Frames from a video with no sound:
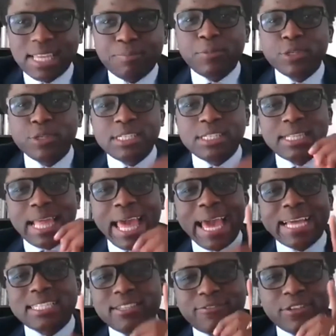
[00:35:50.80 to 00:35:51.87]
people, she's an
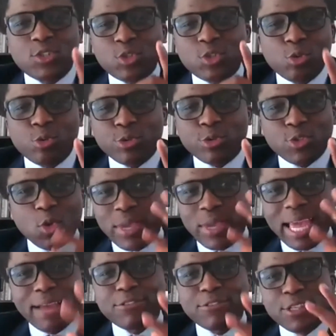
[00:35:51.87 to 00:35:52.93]
activist too, so we
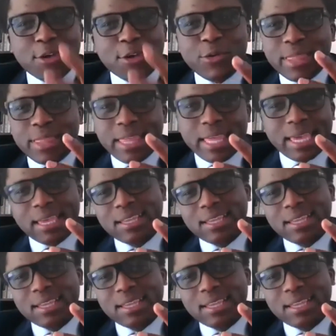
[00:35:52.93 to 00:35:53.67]
have to go there.